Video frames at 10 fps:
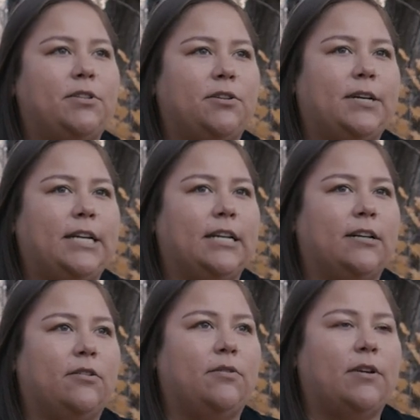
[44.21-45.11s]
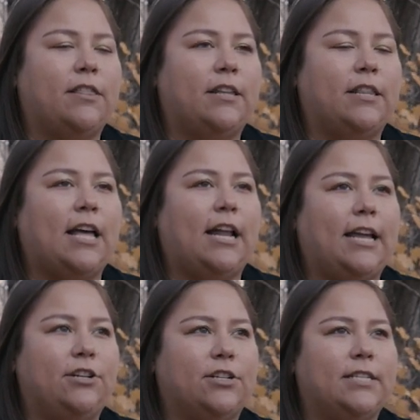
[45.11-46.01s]
doing within that
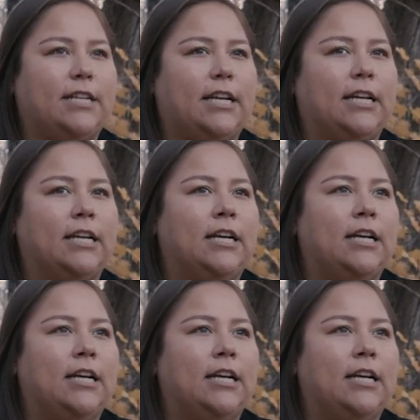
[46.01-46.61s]
agency